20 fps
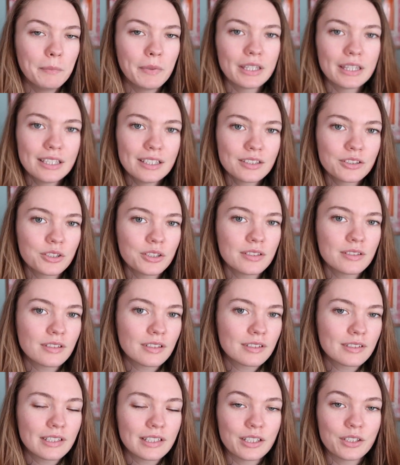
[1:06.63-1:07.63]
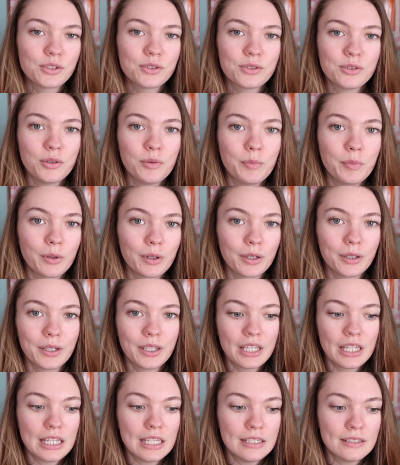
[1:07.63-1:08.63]
But this just looks like a super
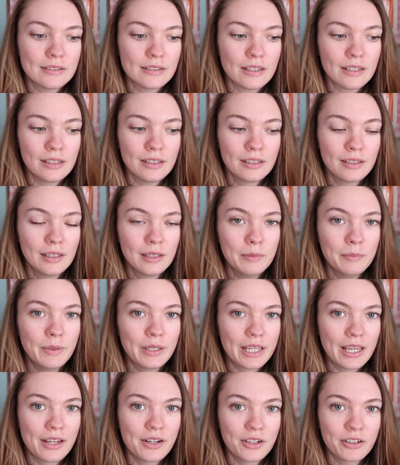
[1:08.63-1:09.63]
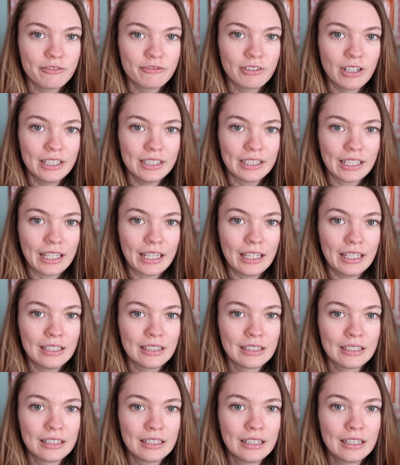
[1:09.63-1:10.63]
easy, beginner
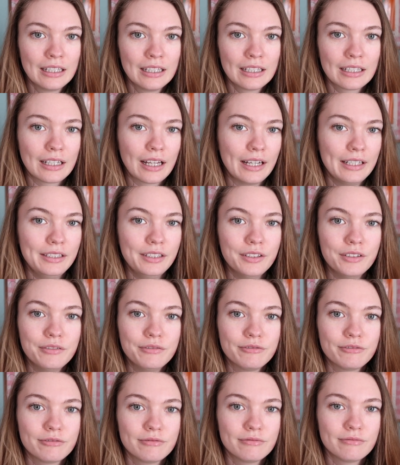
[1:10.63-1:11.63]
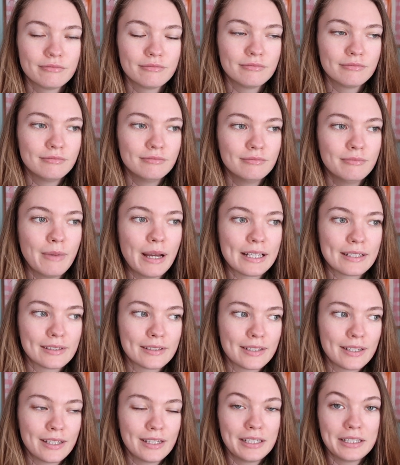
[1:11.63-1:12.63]
friendly, kind of
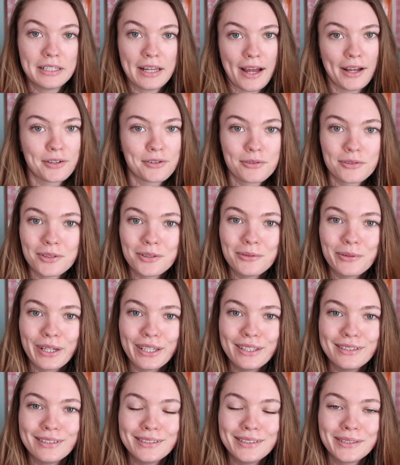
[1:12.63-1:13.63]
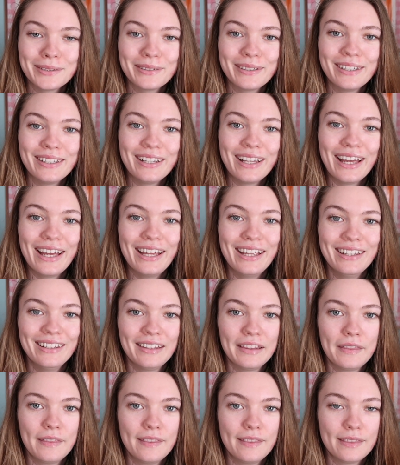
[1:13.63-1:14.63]
messy, natural way to do it,
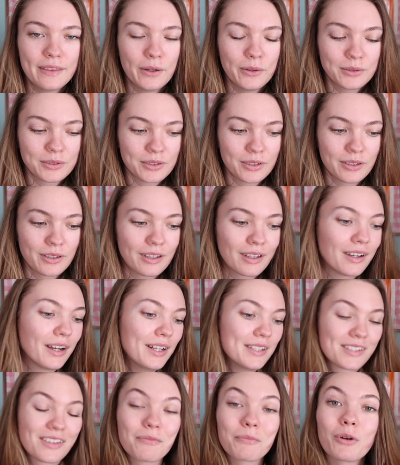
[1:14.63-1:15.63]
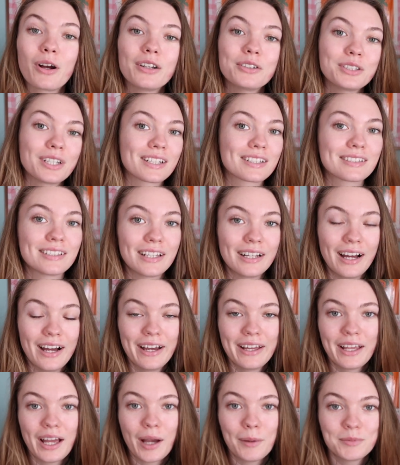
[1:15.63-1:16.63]
and those are the kinds of projects that
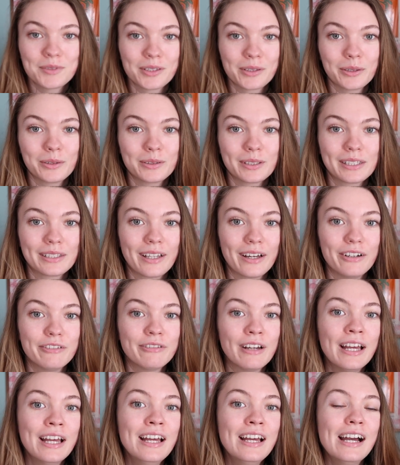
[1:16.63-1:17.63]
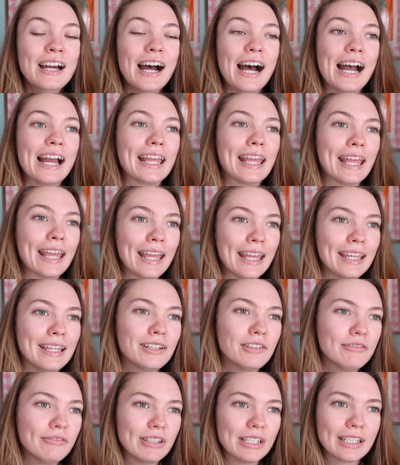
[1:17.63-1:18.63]
I absolutely love. I
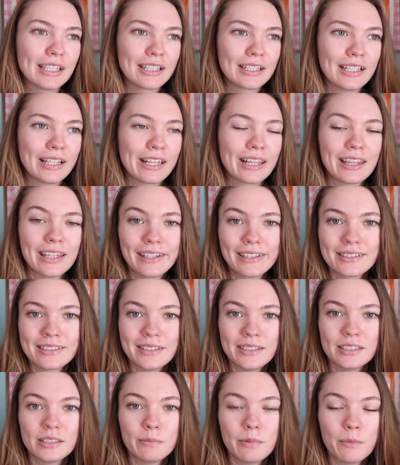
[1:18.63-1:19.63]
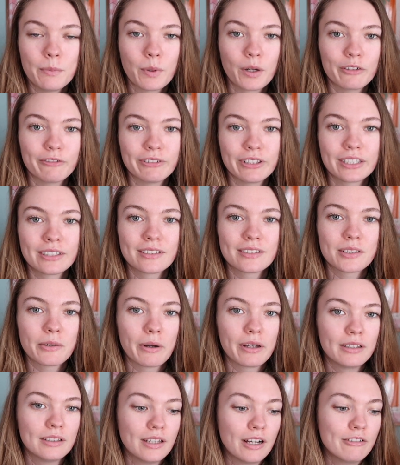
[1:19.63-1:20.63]
hate feeling like things need to be perfect, so
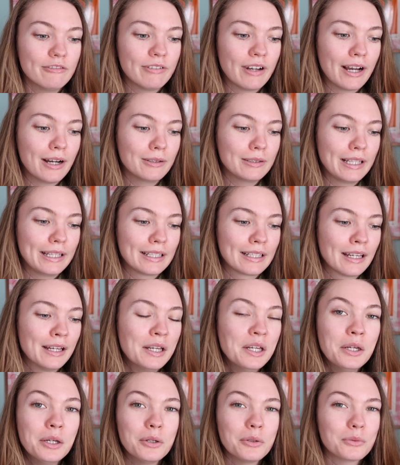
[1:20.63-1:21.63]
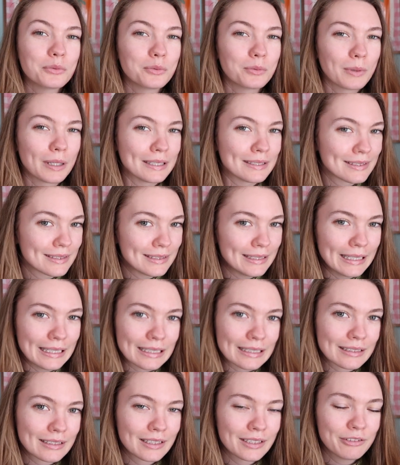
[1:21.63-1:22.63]
I love how like
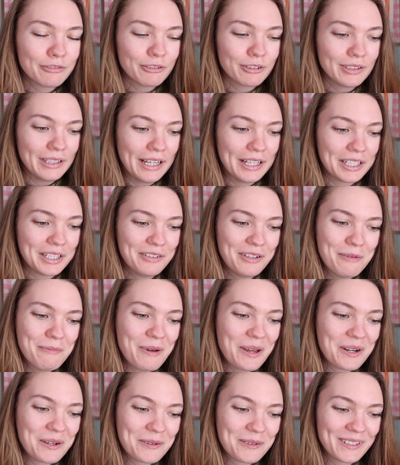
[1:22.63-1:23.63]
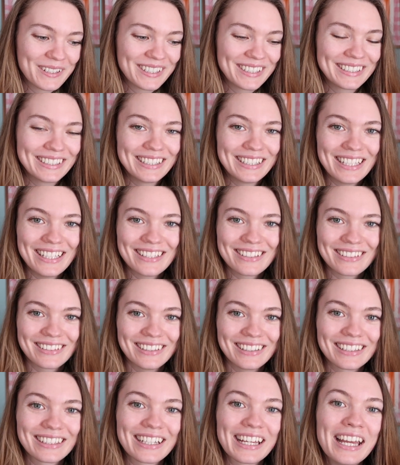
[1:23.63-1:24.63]
rustic, for lack of a better word, these
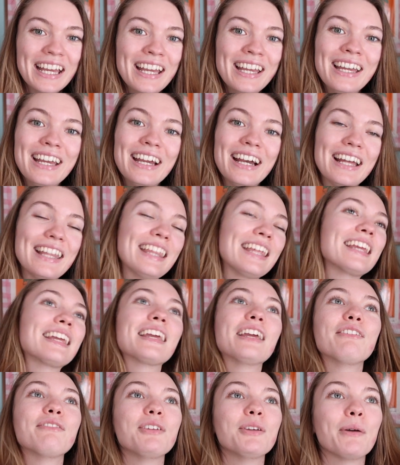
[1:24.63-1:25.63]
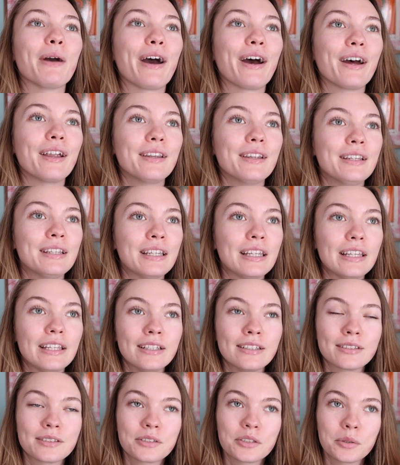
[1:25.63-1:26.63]
look. I think if you had an
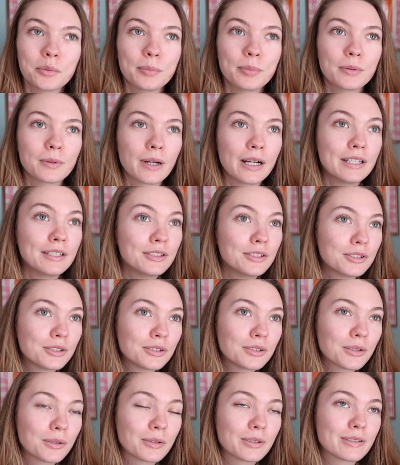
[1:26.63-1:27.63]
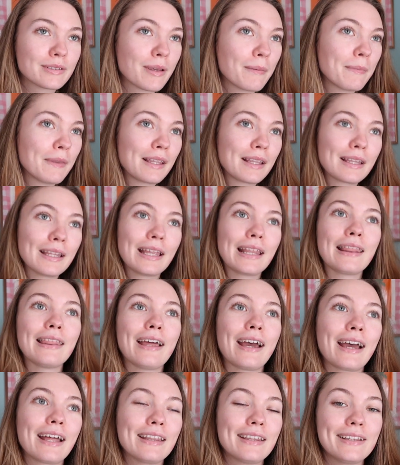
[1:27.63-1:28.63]
Easter brunch or something like
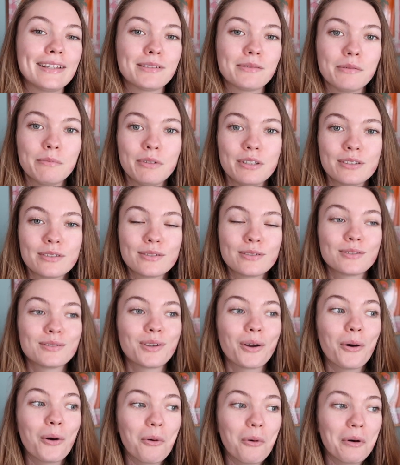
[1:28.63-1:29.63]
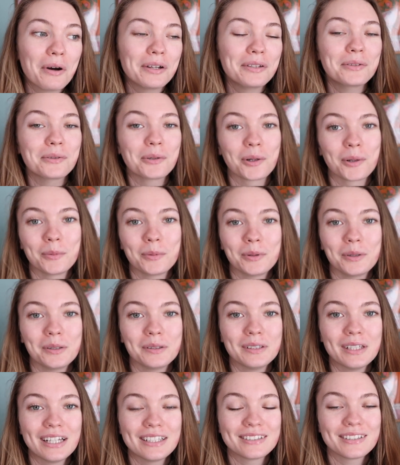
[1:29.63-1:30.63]
that, these would be so
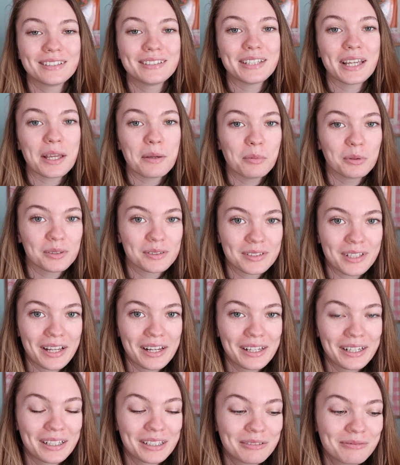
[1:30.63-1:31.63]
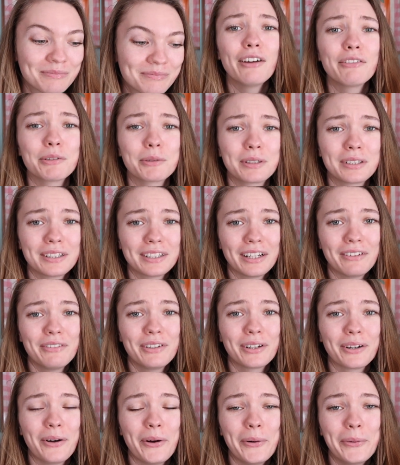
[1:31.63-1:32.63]
adorable as a table setting. Everyone could have
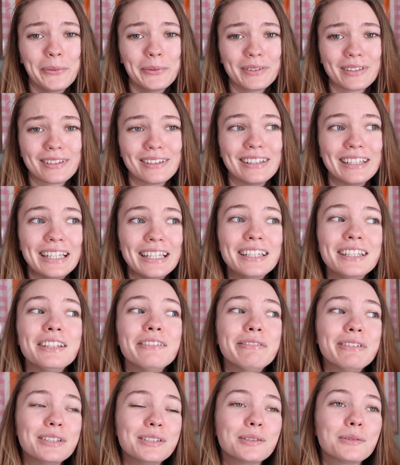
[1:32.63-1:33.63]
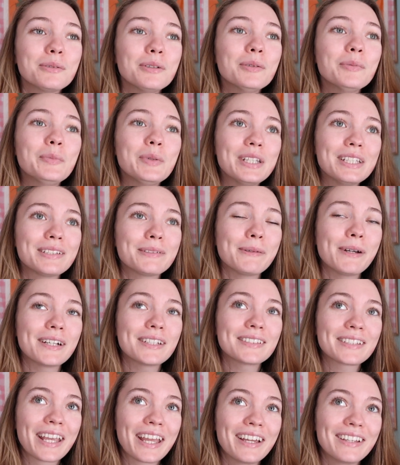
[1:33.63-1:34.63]
their own little individual
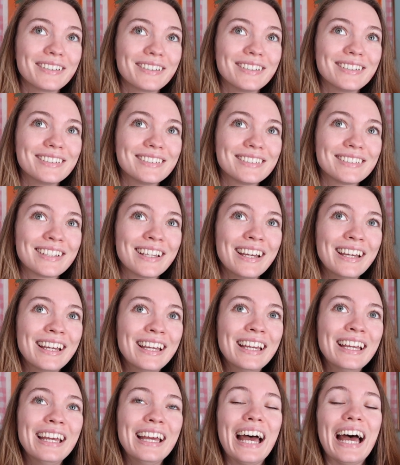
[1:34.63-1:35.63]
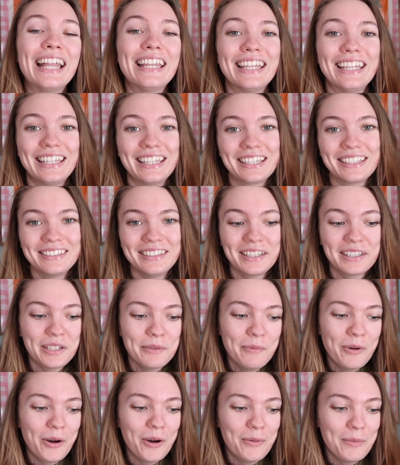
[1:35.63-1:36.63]
beeswax candles and then they could take
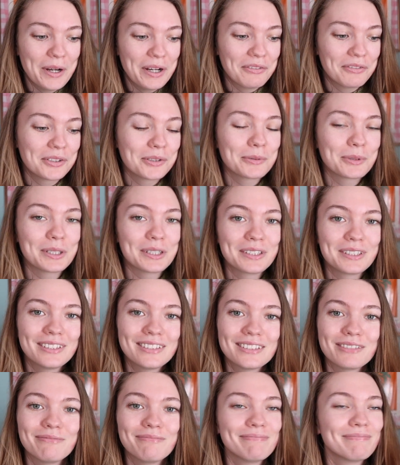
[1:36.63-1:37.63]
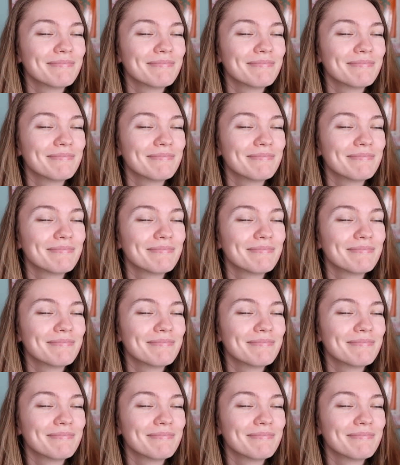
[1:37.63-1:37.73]
them home afterwards.